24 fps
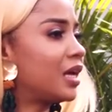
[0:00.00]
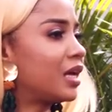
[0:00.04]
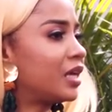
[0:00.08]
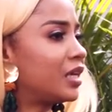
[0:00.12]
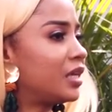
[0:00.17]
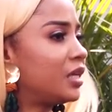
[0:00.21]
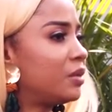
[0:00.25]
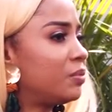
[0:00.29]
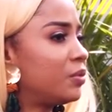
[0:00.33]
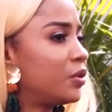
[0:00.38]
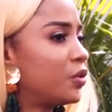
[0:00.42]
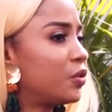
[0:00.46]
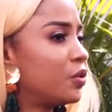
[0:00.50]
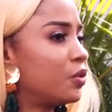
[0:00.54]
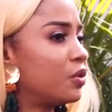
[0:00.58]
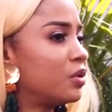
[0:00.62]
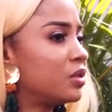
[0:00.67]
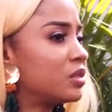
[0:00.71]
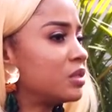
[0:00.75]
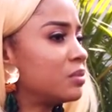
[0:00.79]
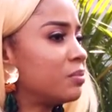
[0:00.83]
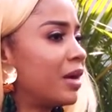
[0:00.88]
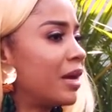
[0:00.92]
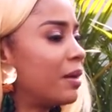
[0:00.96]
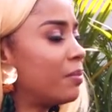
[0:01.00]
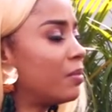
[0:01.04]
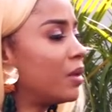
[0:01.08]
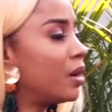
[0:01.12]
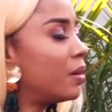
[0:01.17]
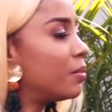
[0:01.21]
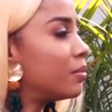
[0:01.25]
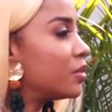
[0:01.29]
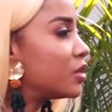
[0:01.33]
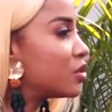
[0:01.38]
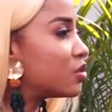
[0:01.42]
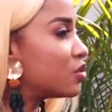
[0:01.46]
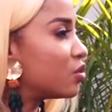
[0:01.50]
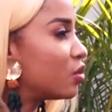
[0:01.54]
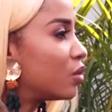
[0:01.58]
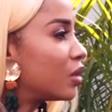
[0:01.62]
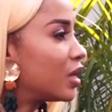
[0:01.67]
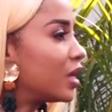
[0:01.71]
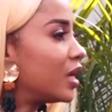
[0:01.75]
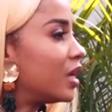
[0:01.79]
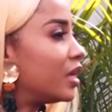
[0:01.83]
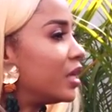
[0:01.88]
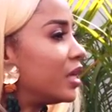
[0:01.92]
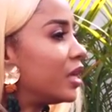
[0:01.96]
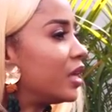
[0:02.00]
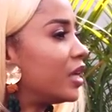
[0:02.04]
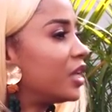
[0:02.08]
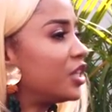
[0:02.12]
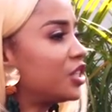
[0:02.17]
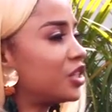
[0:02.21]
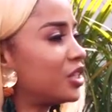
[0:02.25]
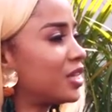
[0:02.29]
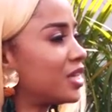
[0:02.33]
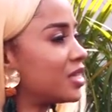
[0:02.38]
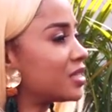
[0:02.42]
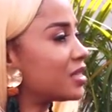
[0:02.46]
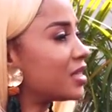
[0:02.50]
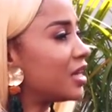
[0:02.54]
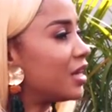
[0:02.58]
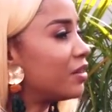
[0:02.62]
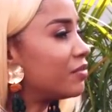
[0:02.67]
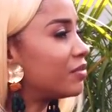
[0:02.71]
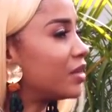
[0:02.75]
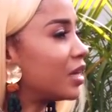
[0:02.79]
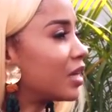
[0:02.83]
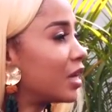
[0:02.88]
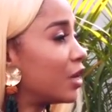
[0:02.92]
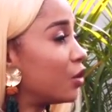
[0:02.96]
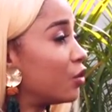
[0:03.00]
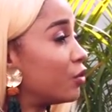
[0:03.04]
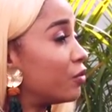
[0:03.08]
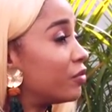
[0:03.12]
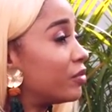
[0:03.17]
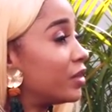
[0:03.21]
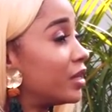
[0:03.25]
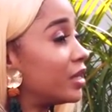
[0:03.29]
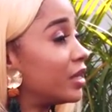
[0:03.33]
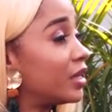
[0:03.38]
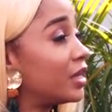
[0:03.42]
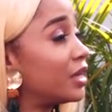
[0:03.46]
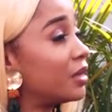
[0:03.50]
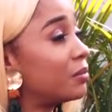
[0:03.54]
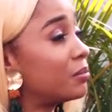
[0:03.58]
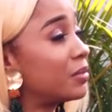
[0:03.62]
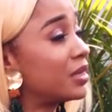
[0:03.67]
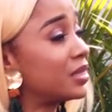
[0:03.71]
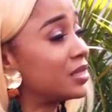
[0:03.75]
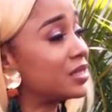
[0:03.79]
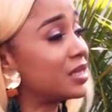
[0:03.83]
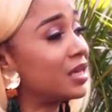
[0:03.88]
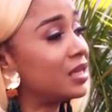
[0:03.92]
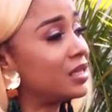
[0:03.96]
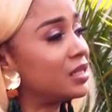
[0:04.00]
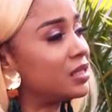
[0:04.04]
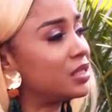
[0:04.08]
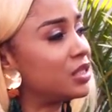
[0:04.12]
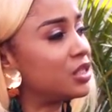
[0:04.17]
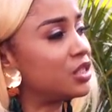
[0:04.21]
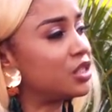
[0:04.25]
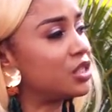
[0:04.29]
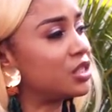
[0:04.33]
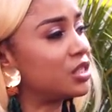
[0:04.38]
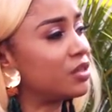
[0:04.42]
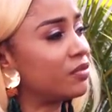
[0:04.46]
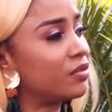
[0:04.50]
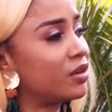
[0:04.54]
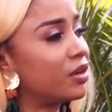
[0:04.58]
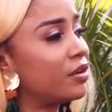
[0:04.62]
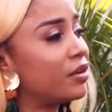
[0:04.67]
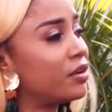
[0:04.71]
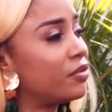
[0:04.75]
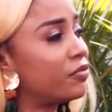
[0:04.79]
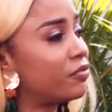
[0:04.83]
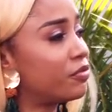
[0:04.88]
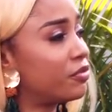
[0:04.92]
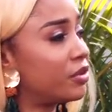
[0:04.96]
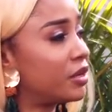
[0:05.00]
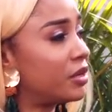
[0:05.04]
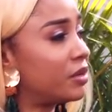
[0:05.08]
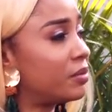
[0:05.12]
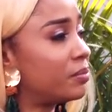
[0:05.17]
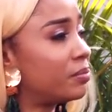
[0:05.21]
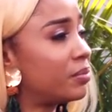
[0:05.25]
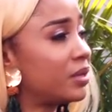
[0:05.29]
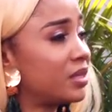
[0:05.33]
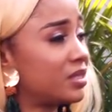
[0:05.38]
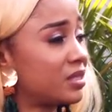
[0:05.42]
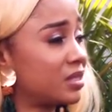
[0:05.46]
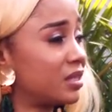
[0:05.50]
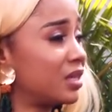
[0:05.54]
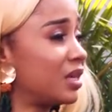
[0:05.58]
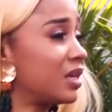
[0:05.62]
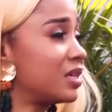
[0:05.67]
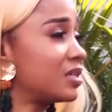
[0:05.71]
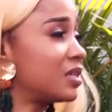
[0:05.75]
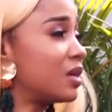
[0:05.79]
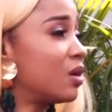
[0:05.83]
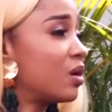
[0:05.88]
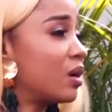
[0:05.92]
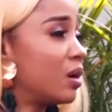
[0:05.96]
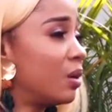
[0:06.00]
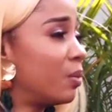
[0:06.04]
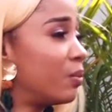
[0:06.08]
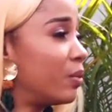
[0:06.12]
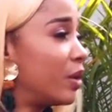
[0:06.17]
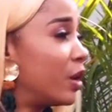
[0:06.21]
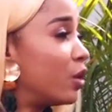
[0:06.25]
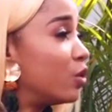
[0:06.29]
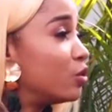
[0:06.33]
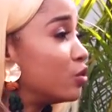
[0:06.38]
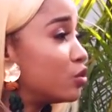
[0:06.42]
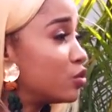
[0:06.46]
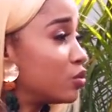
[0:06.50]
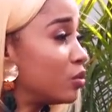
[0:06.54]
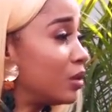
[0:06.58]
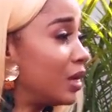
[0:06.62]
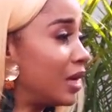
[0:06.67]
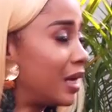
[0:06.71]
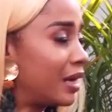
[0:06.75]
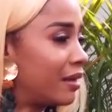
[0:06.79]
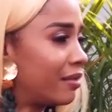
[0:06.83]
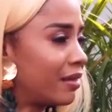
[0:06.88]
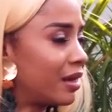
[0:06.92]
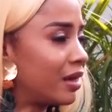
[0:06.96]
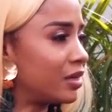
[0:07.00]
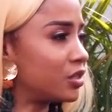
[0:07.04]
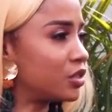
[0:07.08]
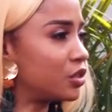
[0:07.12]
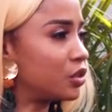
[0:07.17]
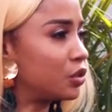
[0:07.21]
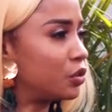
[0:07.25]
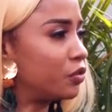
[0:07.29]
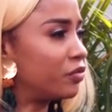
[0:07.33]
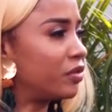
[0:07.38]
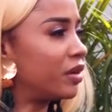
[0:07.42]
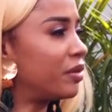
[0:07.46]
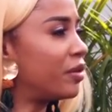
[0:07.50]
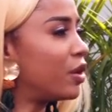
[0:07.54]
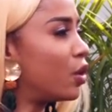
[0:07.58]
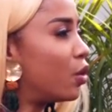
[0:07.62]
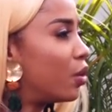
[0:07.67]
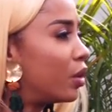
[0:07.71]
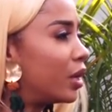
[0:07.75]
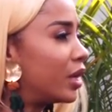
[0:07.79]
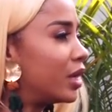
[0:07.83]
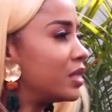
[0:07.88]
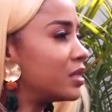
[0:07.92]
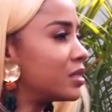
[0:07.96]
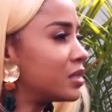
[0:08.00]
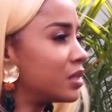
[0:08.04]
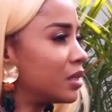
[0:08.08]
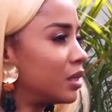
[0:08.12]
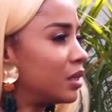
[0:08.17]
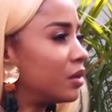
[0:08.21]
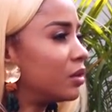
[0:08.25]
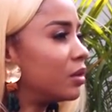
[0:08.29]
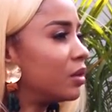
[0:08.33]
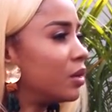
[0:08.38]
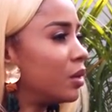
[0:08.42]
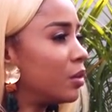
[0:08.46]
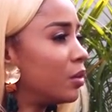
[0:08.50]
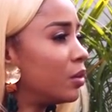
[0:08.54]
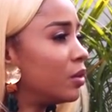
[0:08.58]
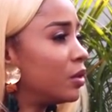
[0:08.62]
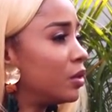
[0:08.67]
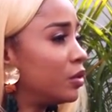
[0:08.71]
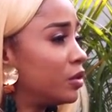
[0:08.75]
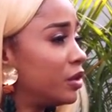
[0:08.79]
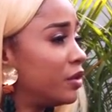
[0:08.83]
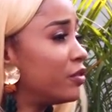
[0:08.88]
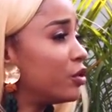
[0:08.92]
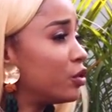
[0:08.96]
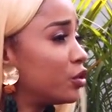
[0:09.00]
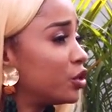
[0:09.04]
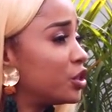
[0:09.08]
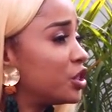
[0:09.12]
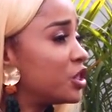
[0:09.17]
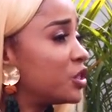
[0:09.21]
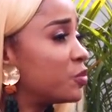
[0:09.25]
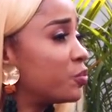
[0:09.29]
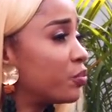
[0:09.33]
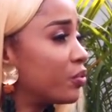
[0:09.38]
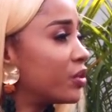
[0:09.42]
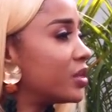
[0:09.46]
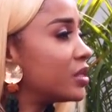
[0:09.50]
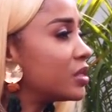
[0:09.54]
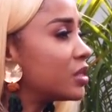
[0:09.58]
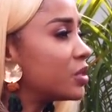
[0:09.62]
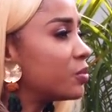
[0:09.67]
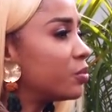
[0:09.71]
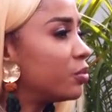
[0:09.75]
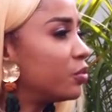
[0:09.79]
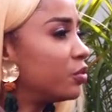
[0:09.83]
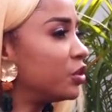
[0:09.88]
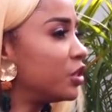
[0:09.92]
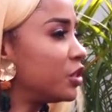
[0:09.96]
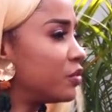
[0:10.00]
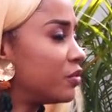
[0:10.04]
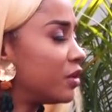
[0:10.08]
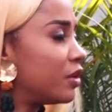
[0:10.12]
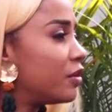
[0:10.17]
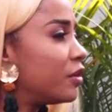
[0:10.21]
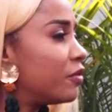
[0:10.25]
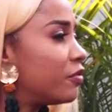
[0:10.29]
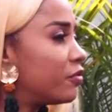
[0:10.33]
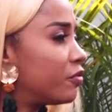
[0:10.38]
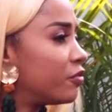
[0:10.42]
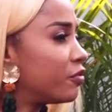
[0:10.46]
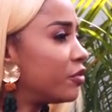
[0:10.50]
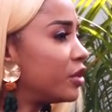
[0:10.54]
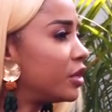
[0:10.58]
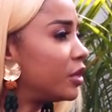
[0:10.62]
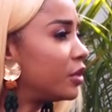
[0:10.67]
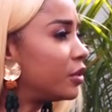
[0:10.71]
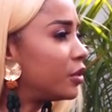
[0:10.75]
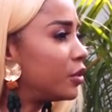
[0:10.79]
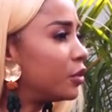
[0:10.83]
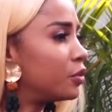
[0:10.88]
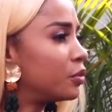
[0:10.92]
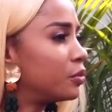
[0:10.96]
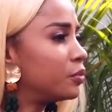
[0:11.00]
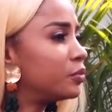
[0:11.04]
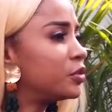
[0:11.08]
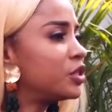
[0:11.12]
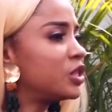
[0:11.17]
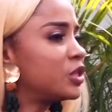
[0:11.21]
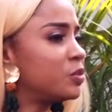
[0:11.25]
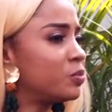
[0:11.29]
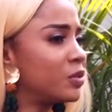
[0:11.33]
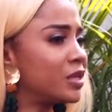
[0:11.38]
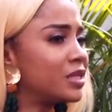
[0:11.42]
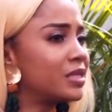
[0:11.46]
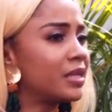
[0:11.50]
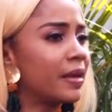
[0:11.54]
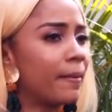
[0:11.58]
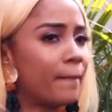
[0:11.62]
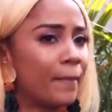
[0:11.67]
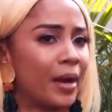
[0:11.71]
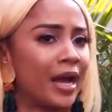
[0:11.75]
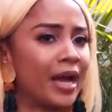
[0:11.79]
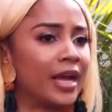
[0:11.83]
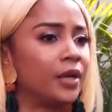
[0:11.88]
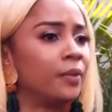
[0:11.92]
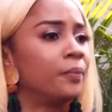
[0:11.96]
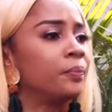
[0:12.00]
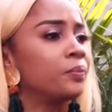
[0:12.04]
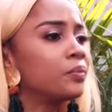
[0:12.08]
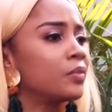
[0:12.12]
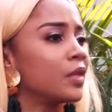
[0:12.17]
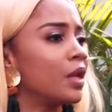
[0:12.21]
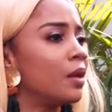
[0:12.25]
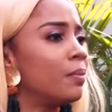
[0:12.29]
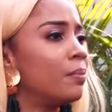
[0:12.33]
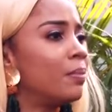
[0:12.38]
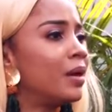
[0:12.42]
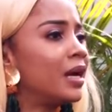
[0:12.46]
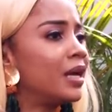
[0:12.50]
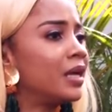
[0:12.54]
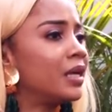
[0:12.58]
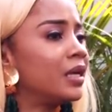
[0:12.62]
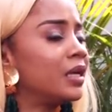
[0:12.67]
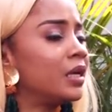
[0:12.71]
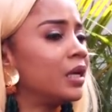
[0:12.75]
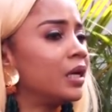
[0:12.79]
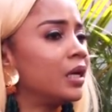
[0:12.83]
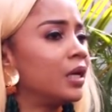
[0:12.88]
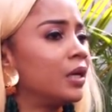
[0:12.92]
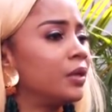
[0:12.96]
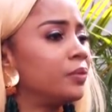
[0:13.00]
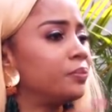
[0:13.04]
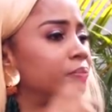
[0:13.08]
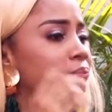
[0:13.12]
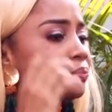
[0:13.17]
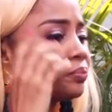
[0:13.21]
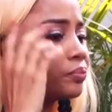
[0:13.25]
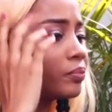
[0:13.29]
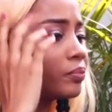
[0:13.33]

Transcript: lucky because my mom is not Ghanaian and she doesn't have that kind of thinking and mentality. She's a very free person. That's how come we are also like that, you know, very honest and yeah. even though she's principled, she's very free, you know, she speaks her mind. But in a,